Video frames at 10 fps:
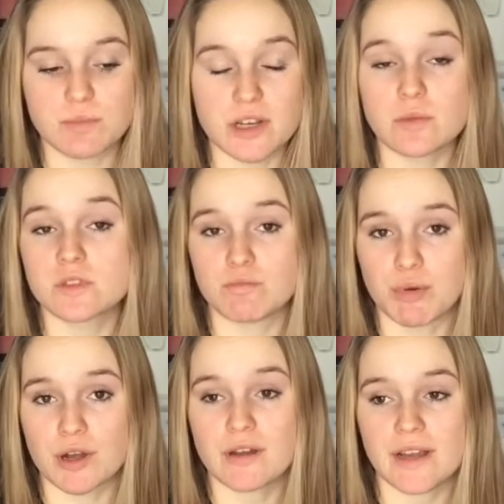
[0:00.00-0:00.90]
but it was
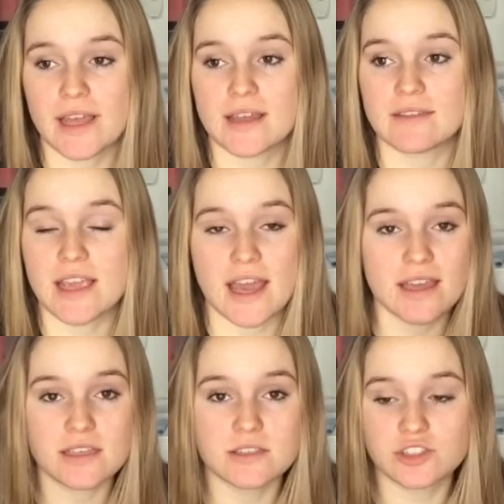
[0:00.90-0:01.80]
burnt, and the
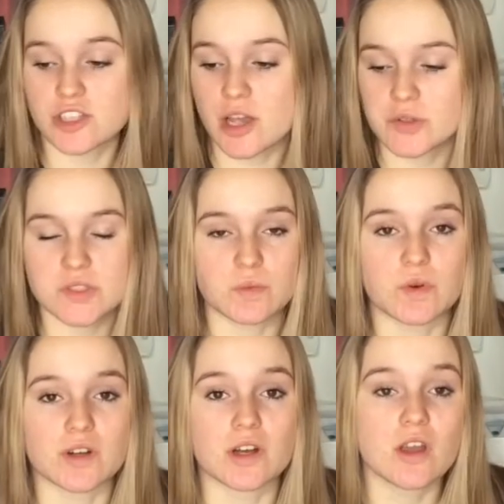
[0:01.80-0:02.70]
egg shells
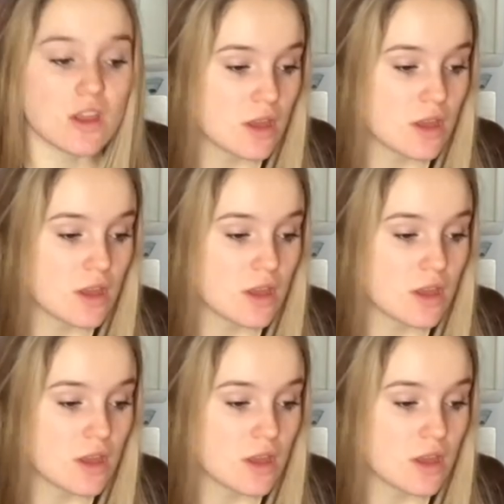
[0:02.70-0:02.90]
were